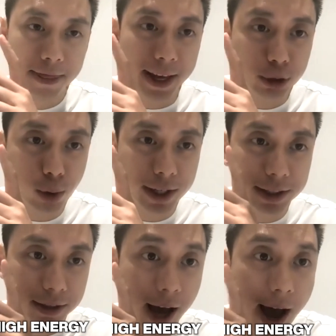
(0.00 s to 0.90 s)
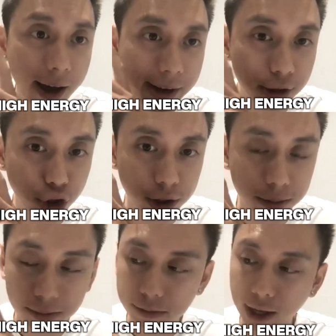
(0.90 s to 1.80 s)
Next one is high energy,
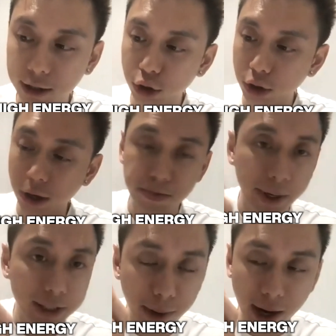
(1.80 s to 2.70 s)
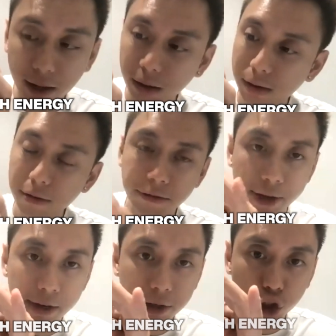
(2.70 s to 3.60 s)
right? So you've got big smile,
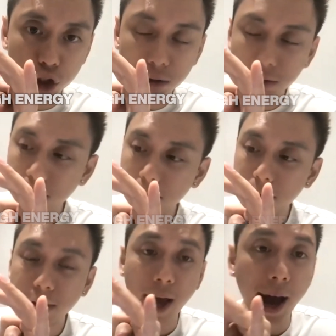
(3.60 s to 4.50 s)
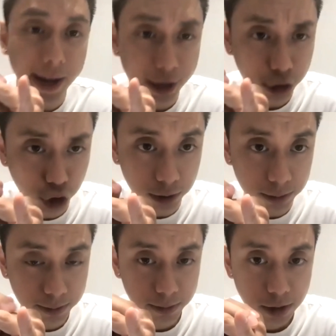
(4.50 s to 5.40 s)
variation, high energy.
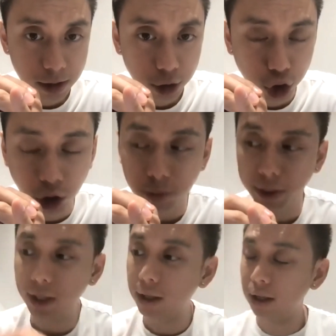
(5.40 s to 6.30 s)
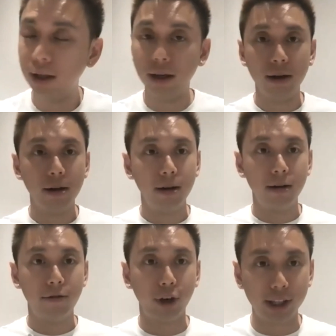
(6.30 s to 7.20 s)
So it'll be,
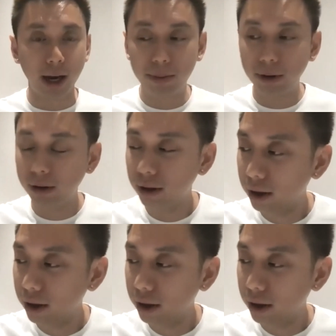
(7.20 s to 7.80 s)
for example,